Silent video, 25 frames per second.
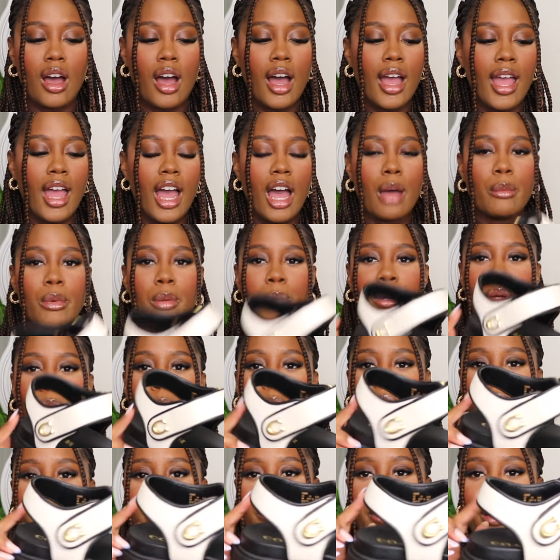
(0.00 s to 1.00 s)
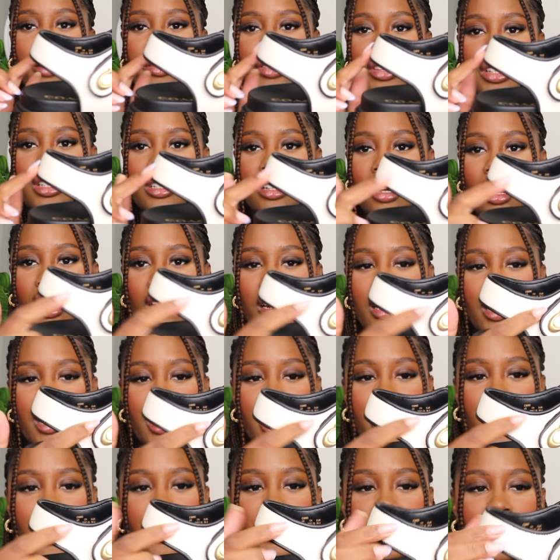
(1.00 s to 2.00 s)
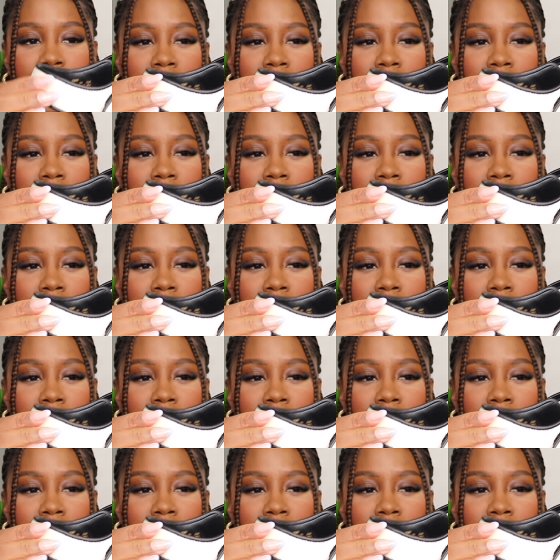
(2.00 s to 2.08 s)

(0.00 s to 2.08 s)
I am a bit worried about this color here.